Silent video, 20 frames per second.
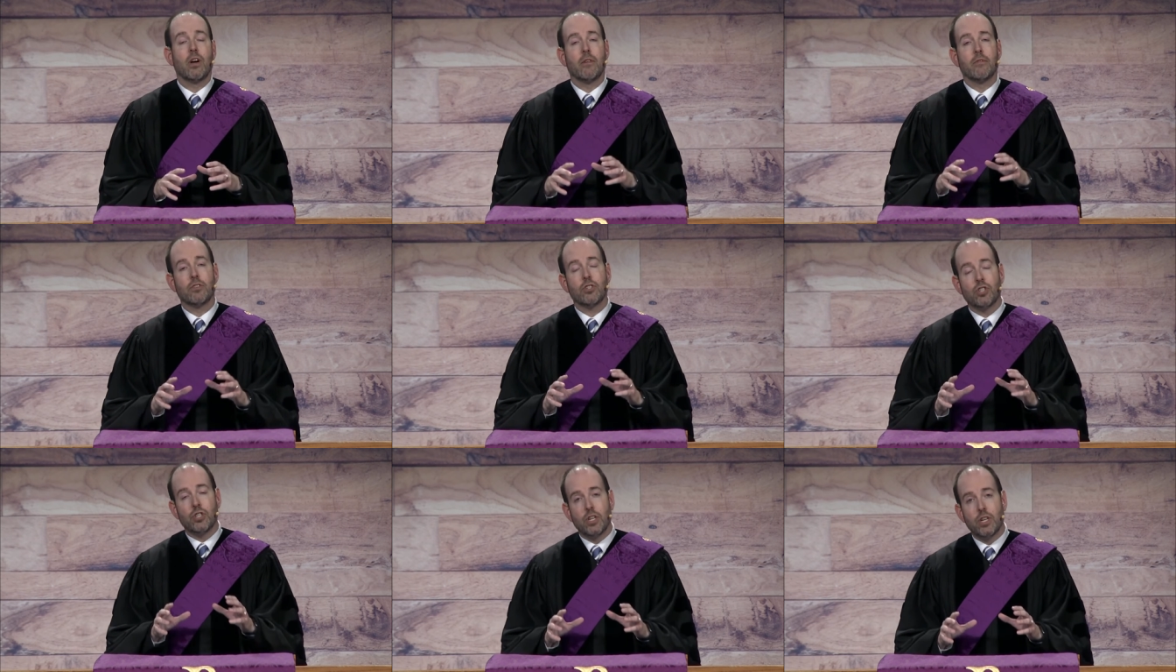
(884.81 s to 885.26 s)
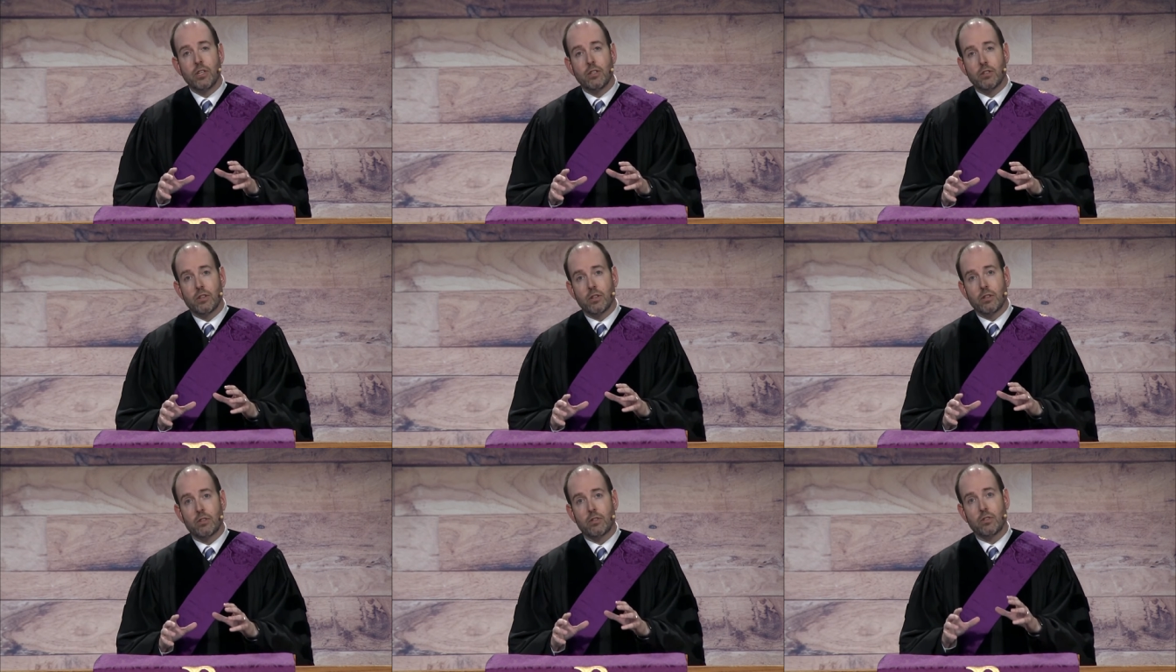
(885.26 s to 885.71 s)
of
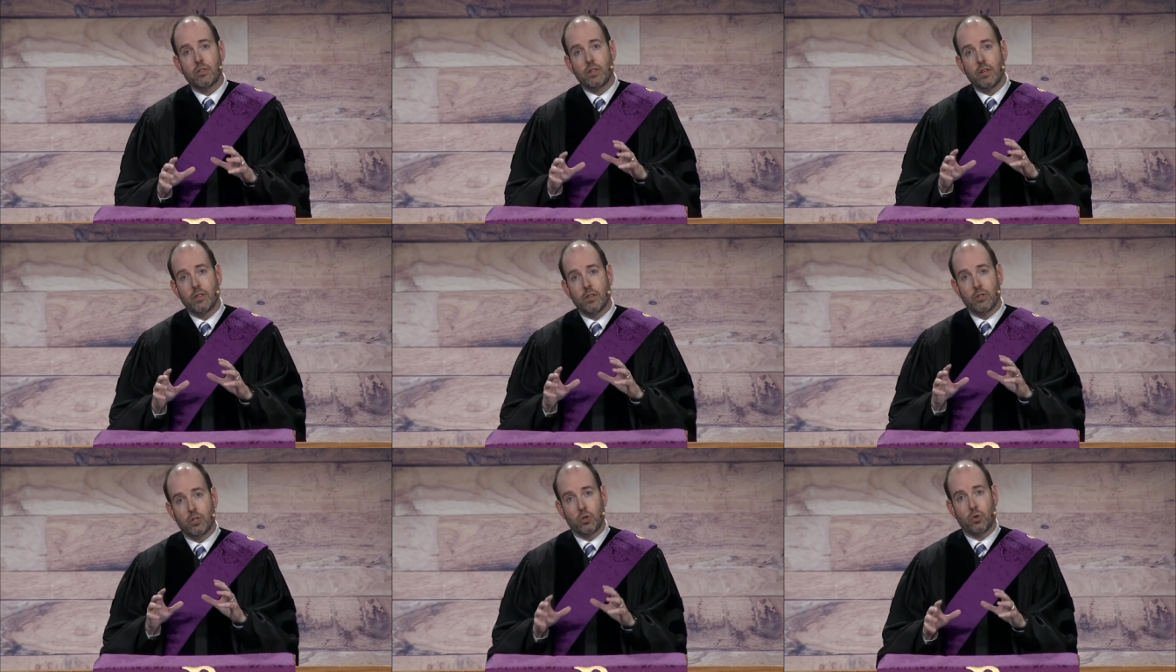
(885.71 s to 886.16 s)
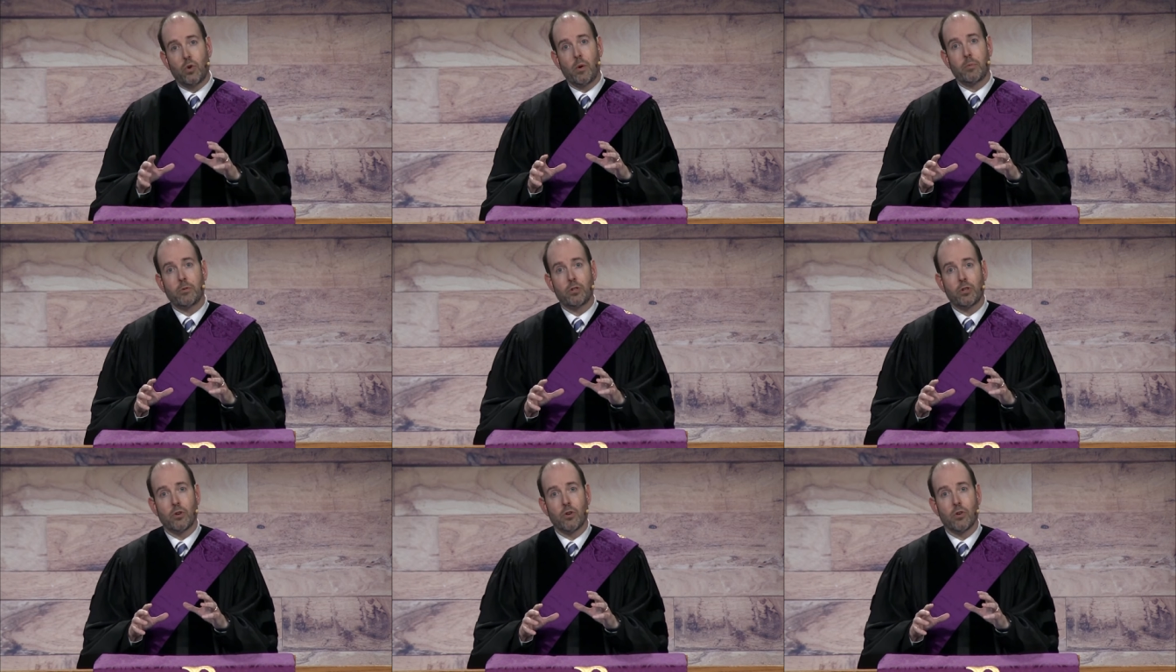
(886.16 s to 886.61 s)
Jesus in the
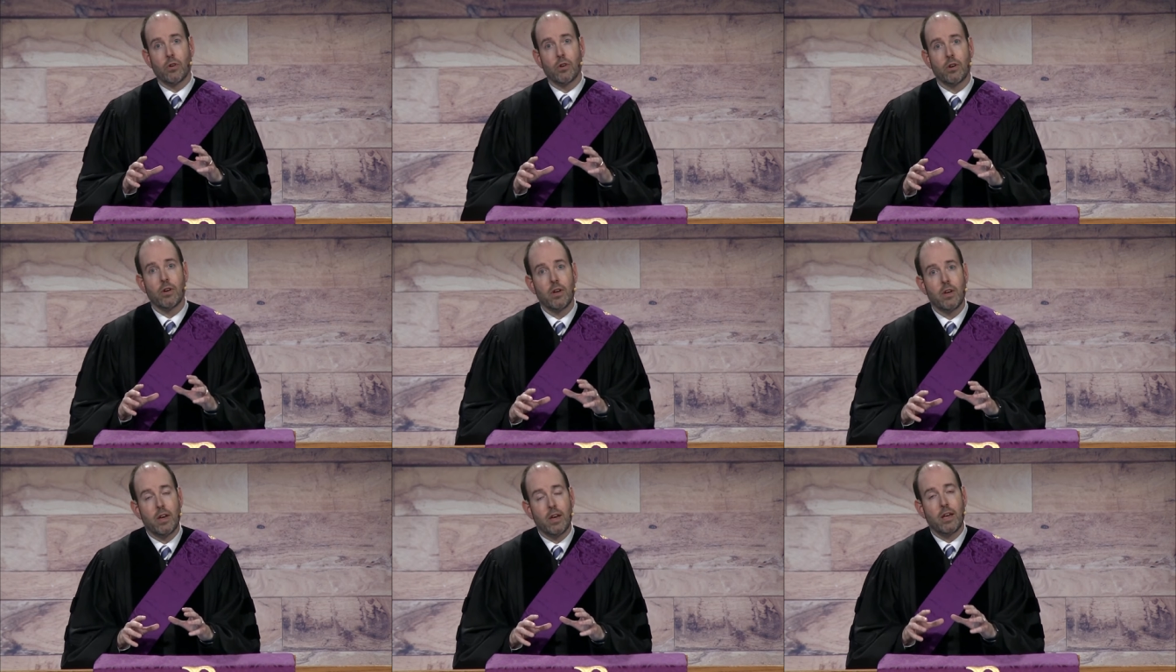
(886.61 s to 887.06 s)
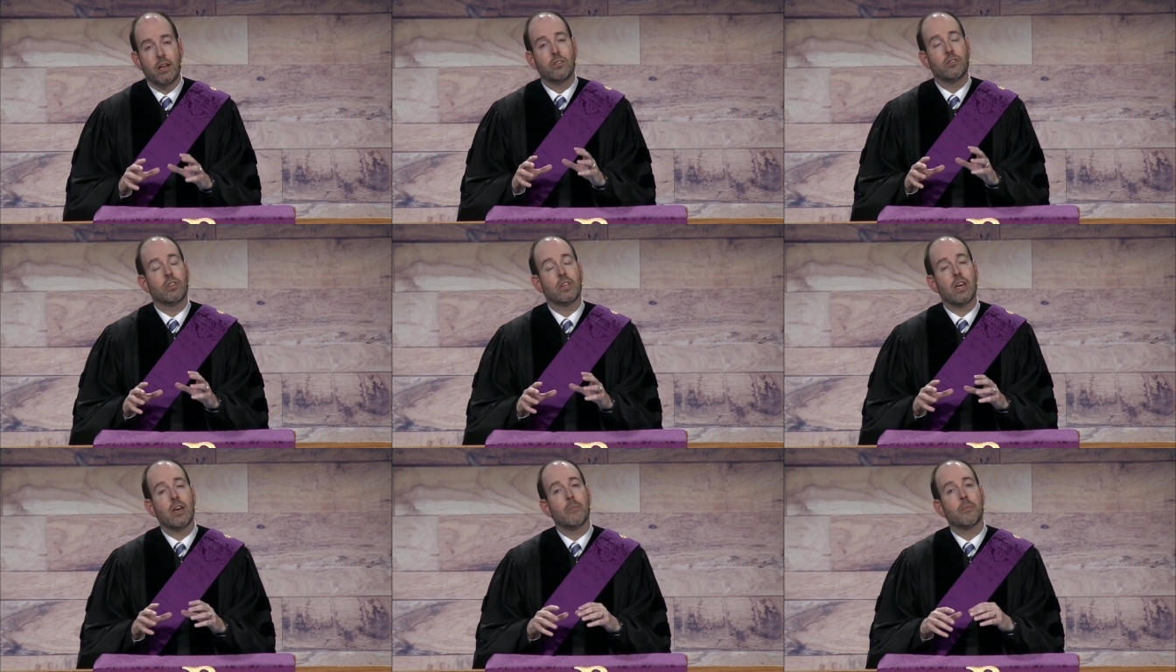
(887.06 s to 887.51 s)
scripture
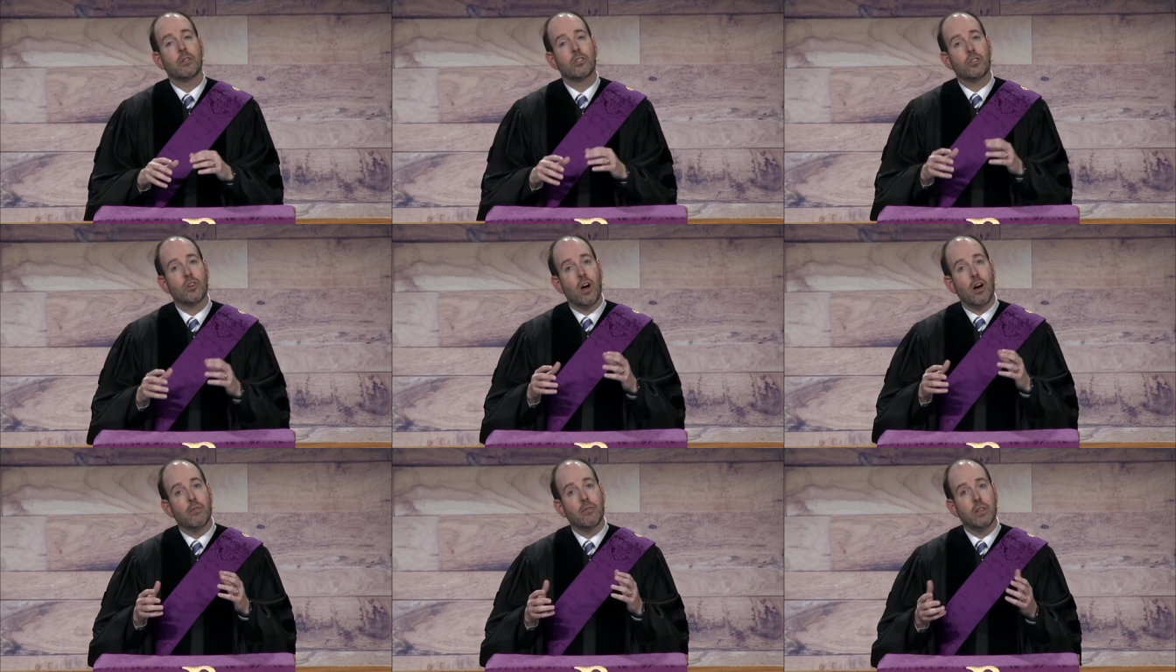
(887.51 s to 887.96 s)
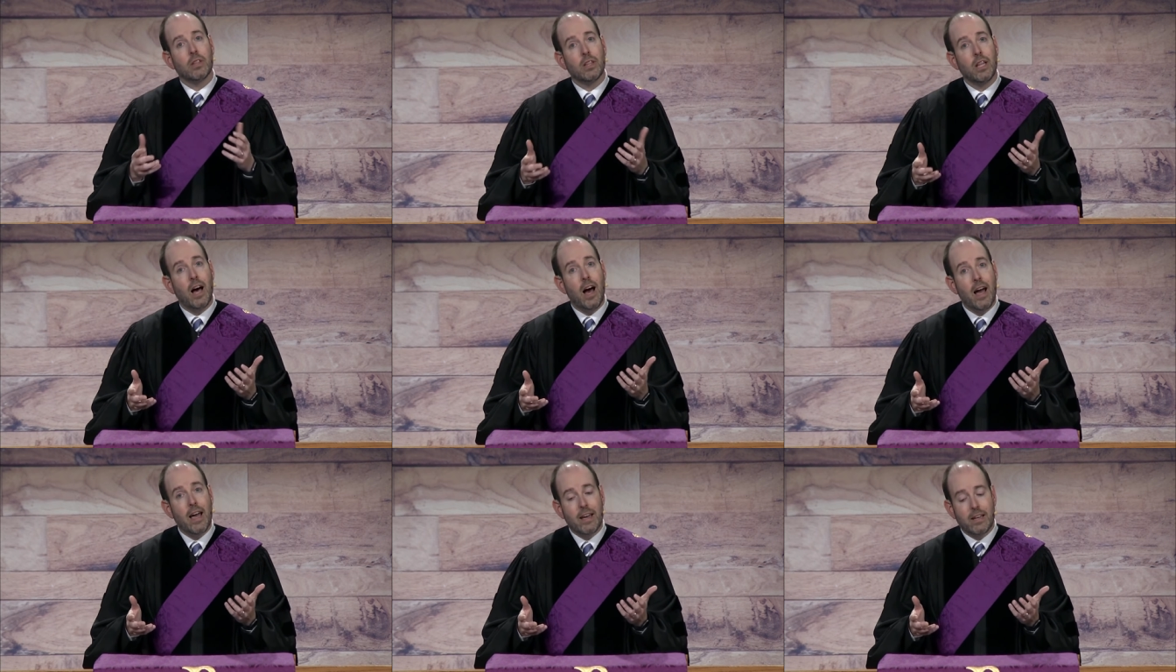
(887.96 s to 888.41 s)
is the image of
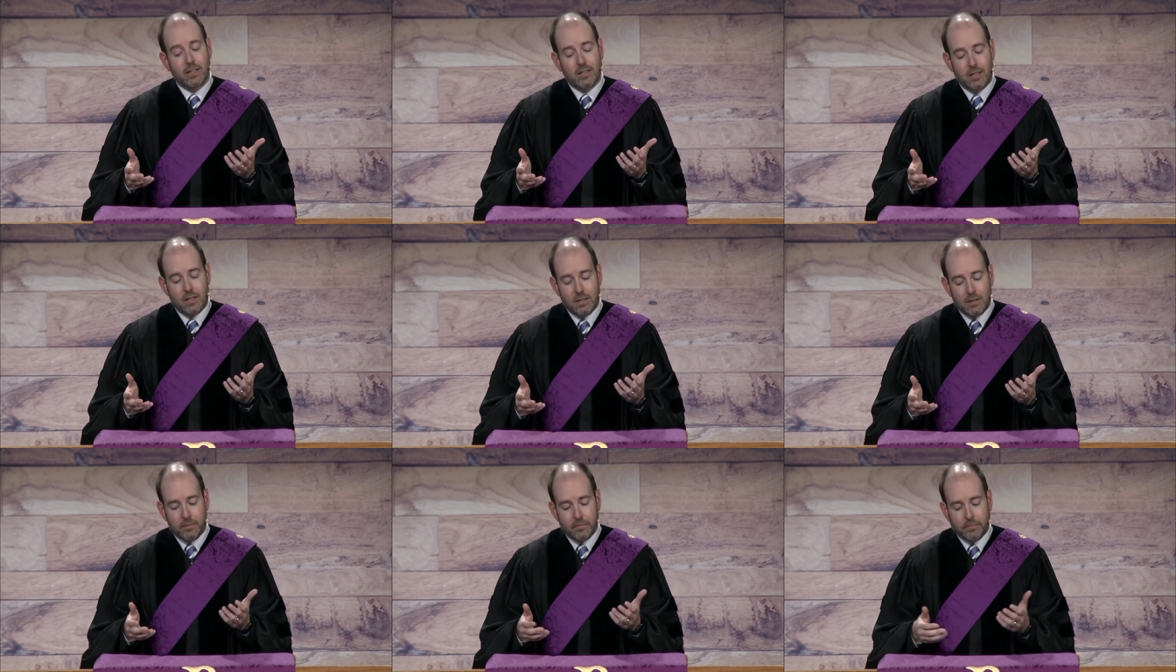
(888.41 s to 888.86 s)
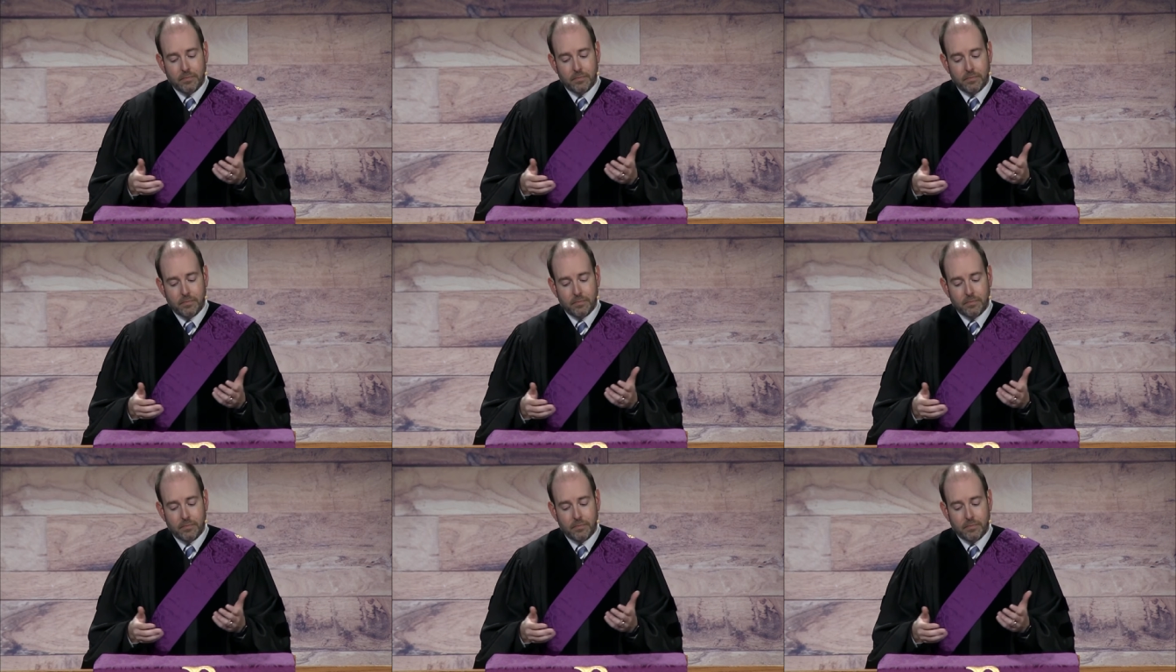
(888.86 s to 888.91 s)
light.